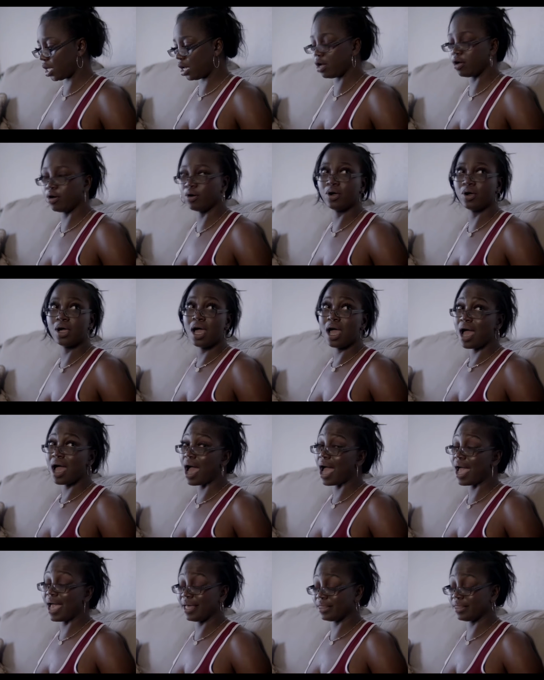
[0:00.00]
Oh,
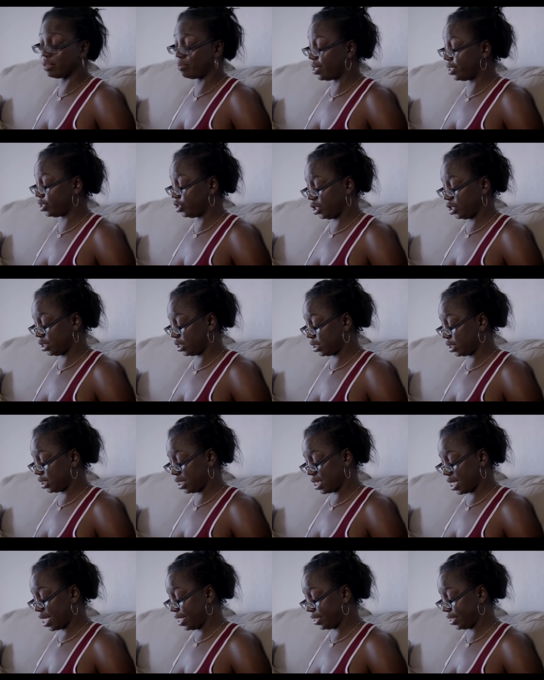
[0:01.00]
I had the munchies
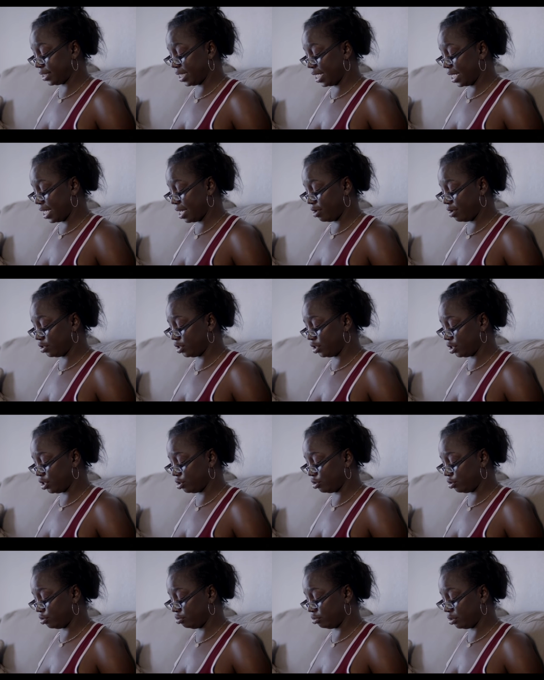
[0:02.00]
and I had takeout,
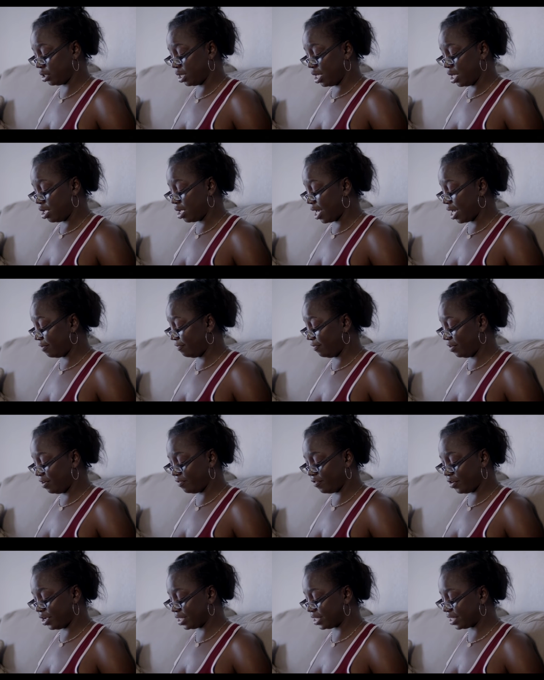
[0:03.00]
so you gotta
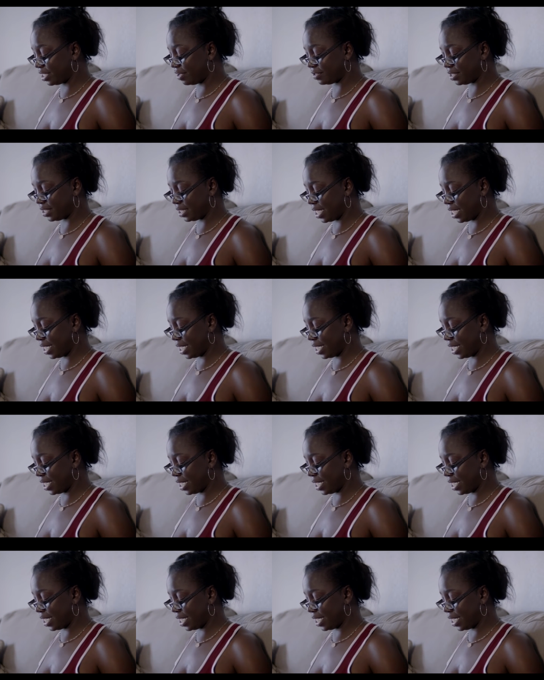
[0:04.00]
fend for yourself